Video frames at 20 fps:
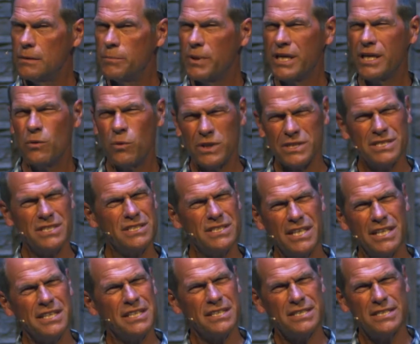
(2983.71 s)
but he wasn't
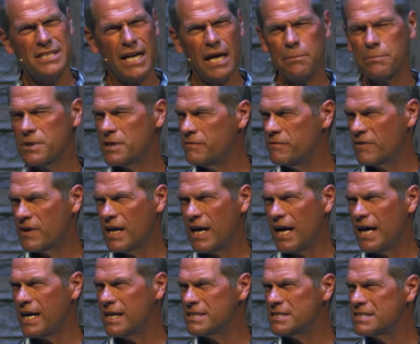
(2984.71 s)
seeing the depth of
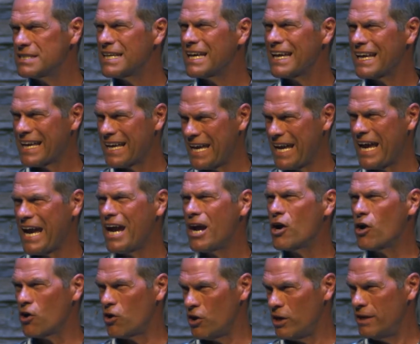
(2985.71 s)
God's
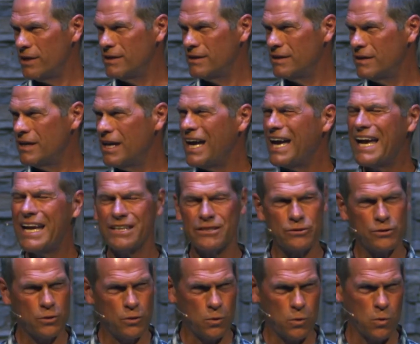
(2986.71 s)
care
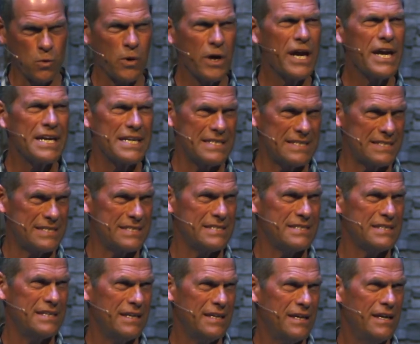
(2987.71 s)
and
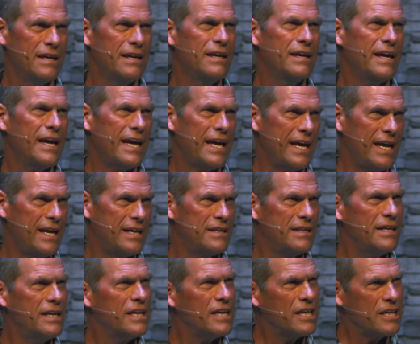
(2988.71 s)
grace
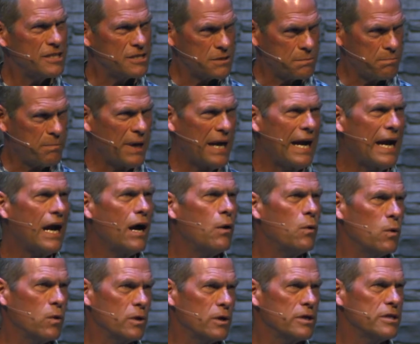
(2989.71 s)
and his
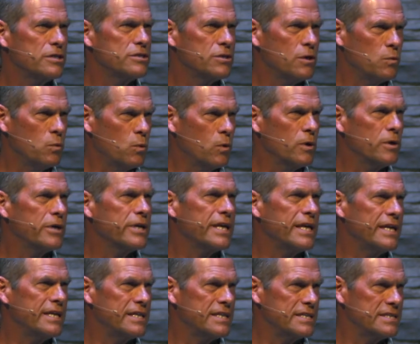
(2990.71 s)
power to work
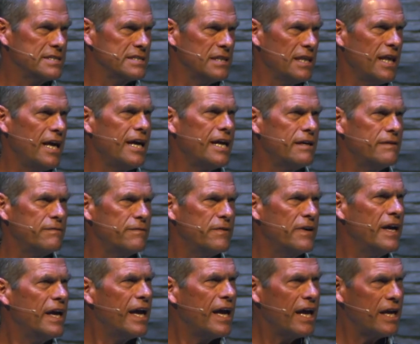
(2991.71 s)
in his life
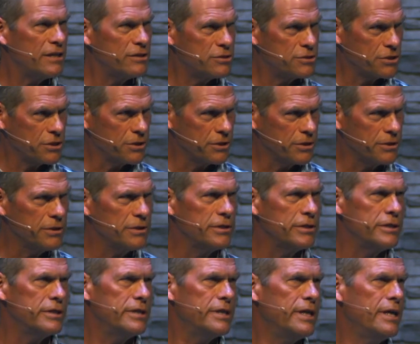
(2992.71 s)
and
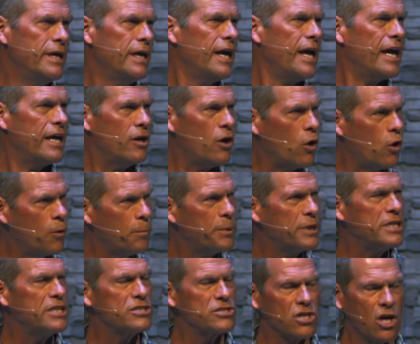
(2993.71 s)
turn and
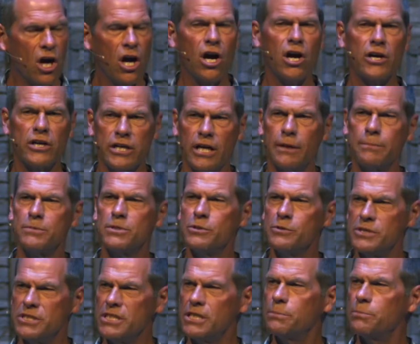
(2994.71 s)
open his heart up to
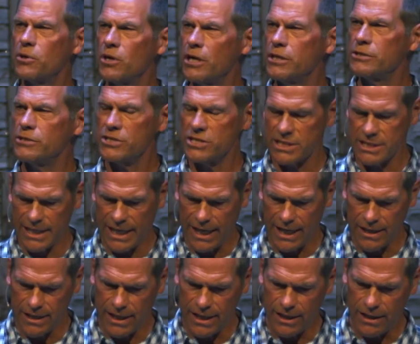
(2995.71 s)
a deeper
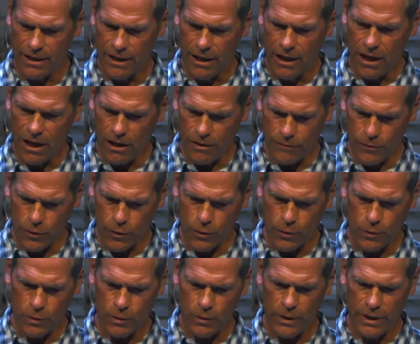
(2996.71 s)
understanding of
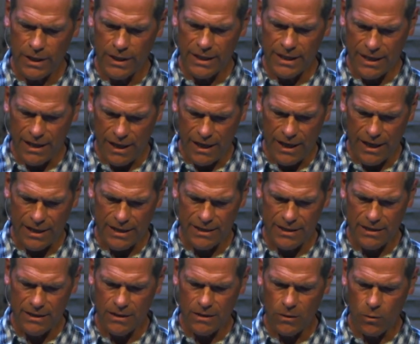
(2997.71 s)
who God
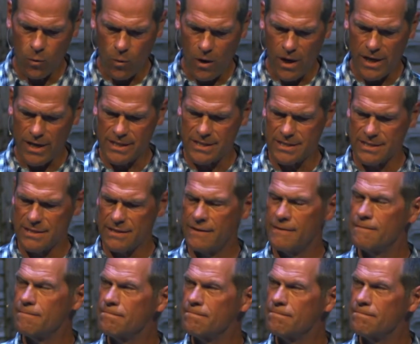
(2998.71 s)
was.